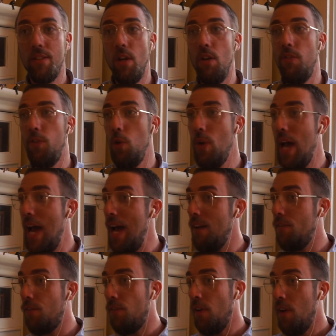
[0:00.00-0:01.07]
So if you
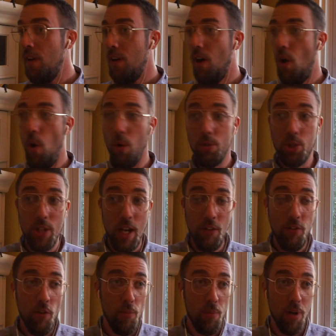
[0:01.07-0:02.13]
have a whole
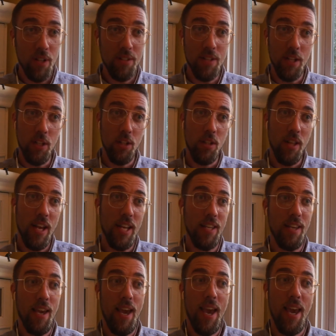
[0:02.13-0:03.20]
shelf of books that you're
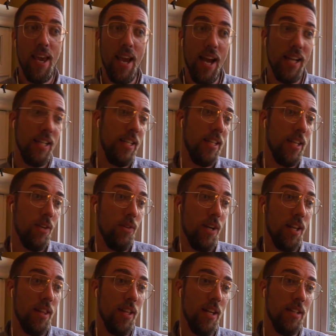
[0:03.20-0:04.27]
like, hey, I need to get
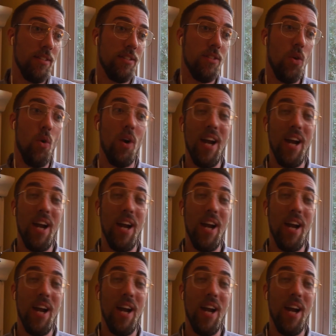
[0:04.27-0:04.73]
rid of this,